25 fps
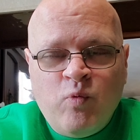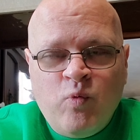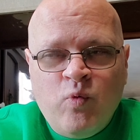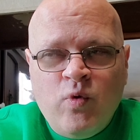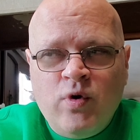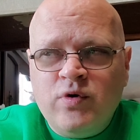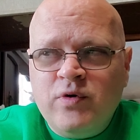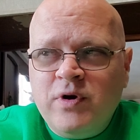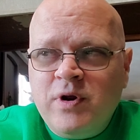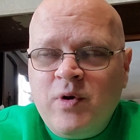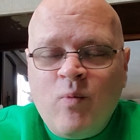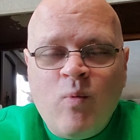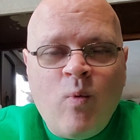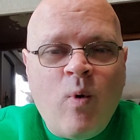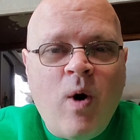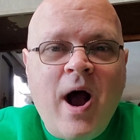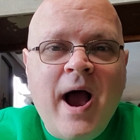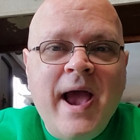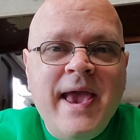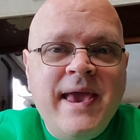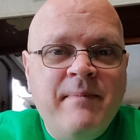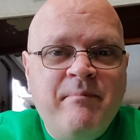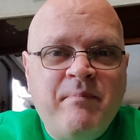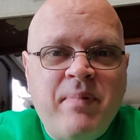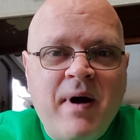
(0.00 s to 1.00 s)
wondering
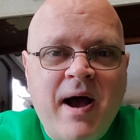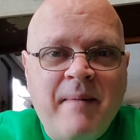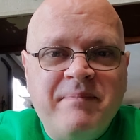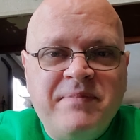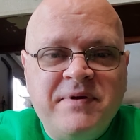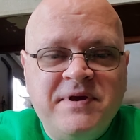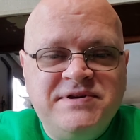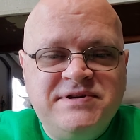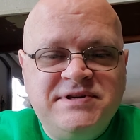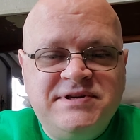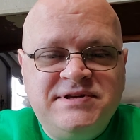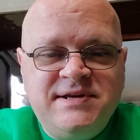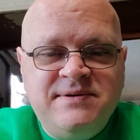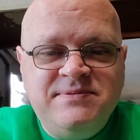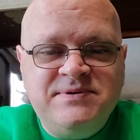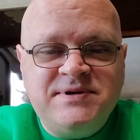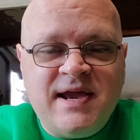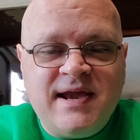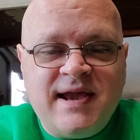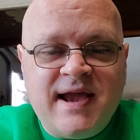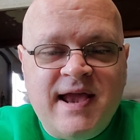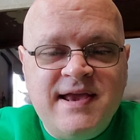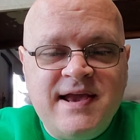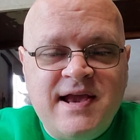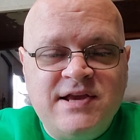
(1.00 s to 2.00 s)
why it popped because it seems
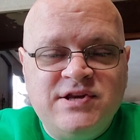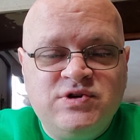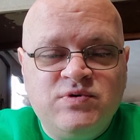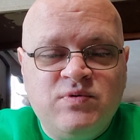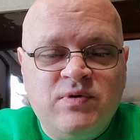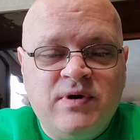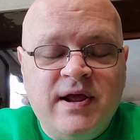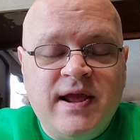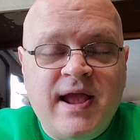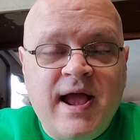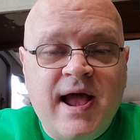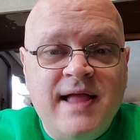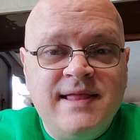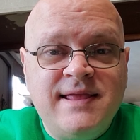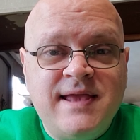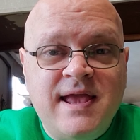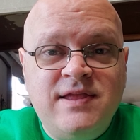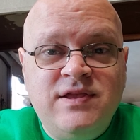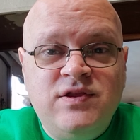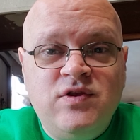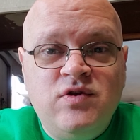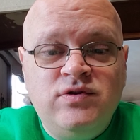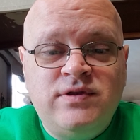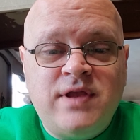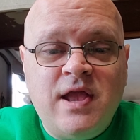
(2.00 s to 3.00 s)
like I, I swear to God
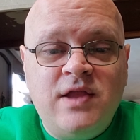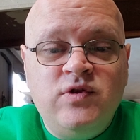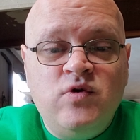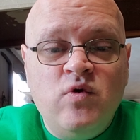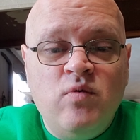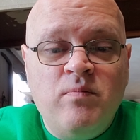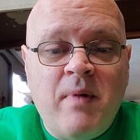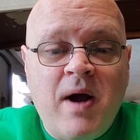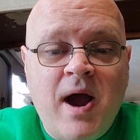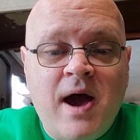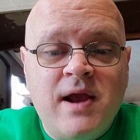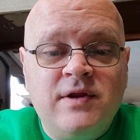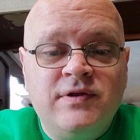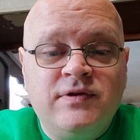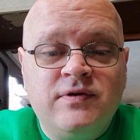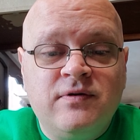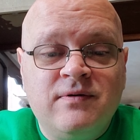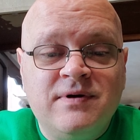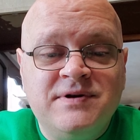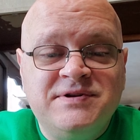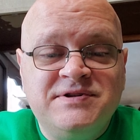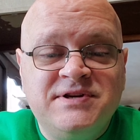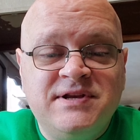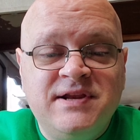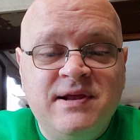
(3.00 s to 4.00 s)
they they do
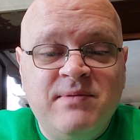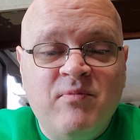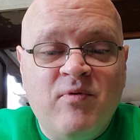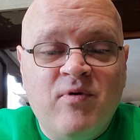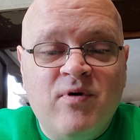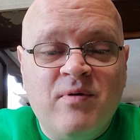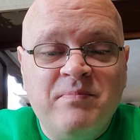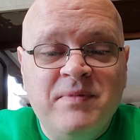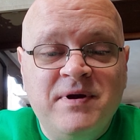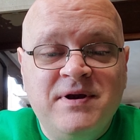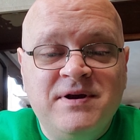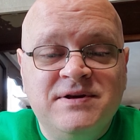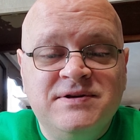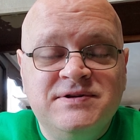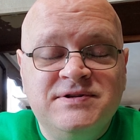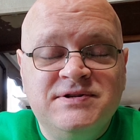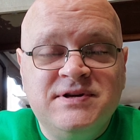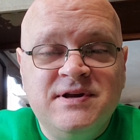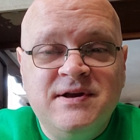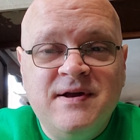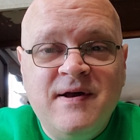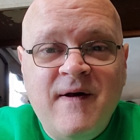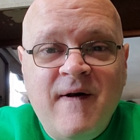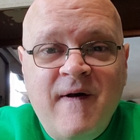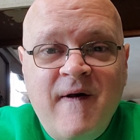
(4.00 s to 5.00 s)
monitor us anymore
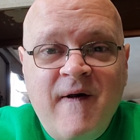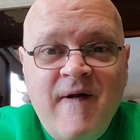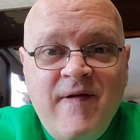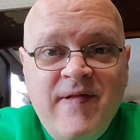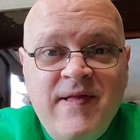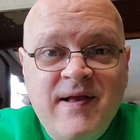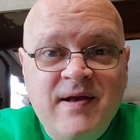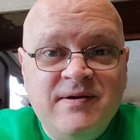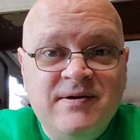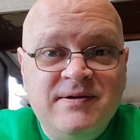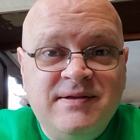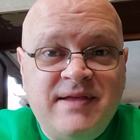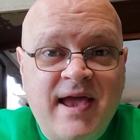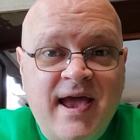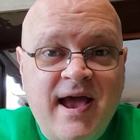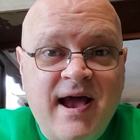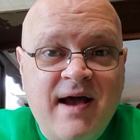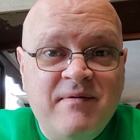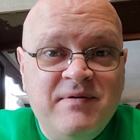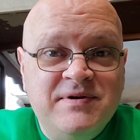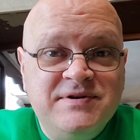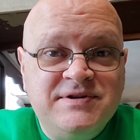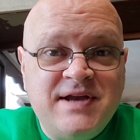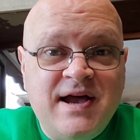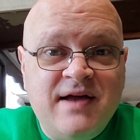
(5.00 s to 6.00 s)
because the other day
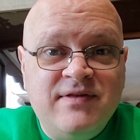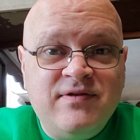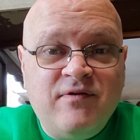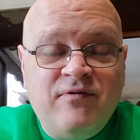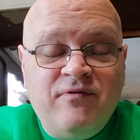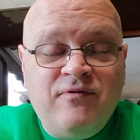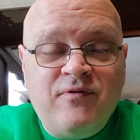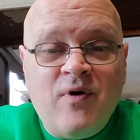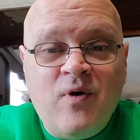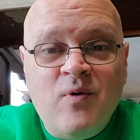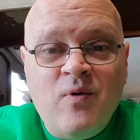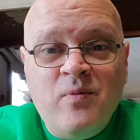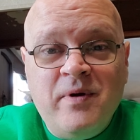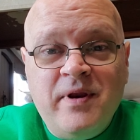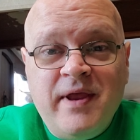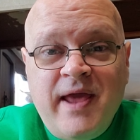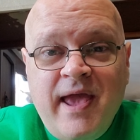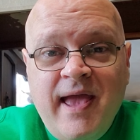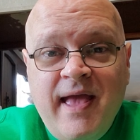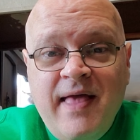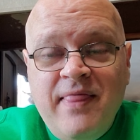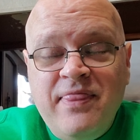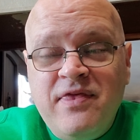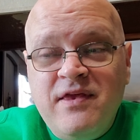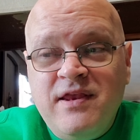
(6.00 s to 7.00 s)
I was on the phone with
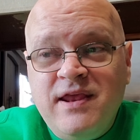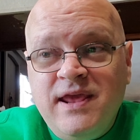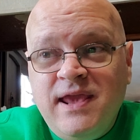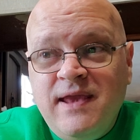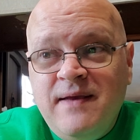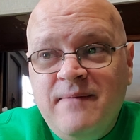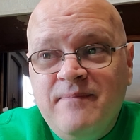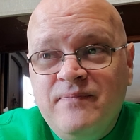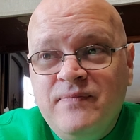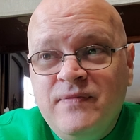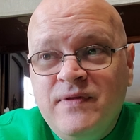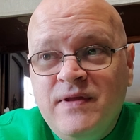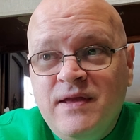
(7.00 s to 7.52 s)
Anthony